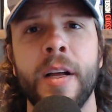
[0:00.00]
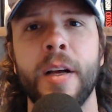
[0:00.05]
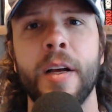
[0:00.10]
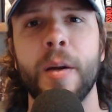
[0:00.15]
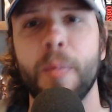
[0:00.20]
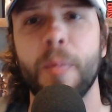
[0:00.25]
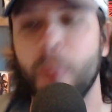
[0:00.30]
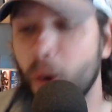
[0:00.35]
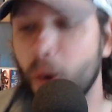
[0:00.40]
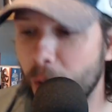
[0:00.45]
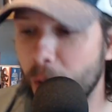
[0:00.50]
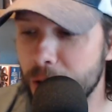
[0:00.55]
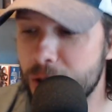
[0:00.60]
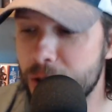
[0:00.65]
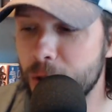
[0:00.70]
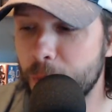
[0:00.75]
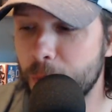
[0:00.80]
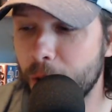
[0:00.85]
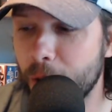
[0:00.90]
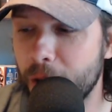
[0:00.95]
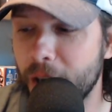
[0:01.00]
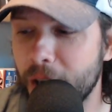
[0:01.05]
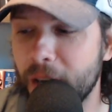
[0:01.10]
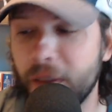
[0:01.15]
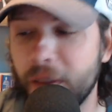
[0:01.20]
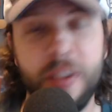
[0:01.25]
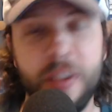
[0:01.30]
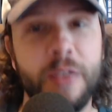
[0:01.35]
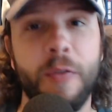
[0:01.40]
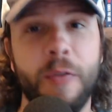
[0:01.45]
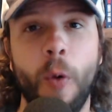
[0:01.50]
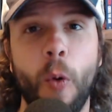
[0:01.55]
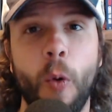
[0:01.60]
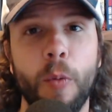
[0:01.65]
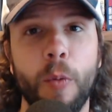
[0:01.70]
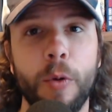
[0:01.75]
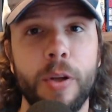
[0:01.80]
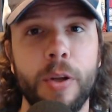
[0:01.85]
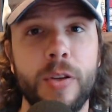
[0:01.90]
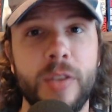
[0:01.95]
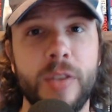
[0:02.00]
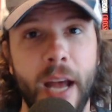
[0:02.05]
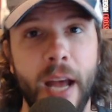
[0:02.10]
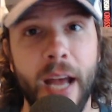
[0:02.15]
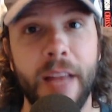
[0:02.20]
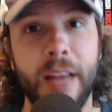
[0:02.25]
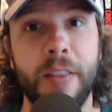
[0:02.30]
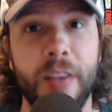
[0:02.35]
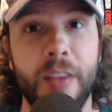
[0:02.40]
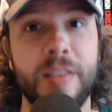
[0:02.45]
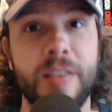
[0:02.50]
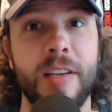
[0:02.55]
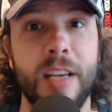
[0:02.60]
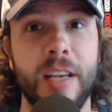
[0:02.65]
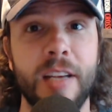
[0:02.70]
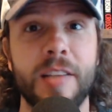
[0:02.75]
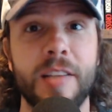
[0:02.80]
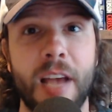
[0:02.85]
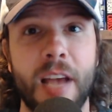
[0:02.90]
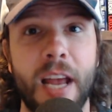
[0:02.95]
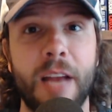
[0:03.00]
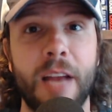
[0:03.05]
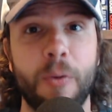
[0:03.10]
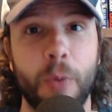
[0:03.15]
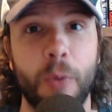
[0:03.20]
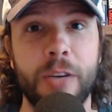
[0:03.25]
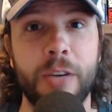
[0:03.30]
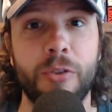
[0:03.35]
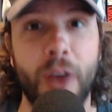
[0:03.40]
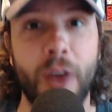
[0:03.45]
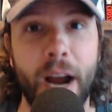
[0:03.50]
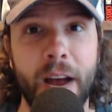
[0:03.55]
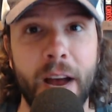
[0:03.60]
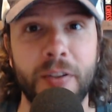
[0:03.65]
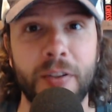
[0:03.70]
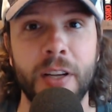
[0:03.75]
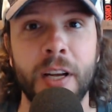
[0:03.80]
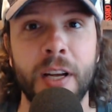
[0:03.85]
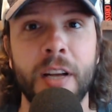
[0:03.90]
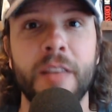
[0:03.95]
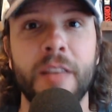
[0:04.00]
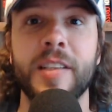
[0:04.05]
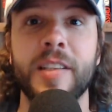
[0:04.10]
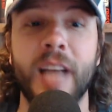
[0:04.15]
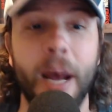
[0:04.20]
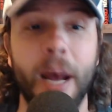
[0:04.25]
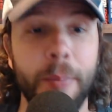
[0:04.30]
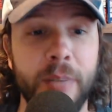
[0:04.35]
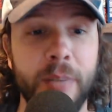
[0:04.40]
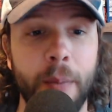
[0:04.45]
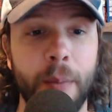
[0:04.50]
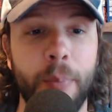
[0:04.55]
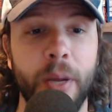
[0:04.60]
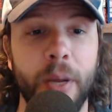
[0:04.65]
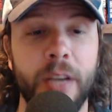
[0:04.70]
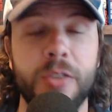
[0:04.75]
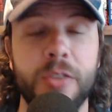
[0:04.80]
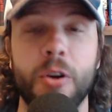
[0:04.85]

But once you put it into this form where you say, hey, this is a redraft, the top ten picks are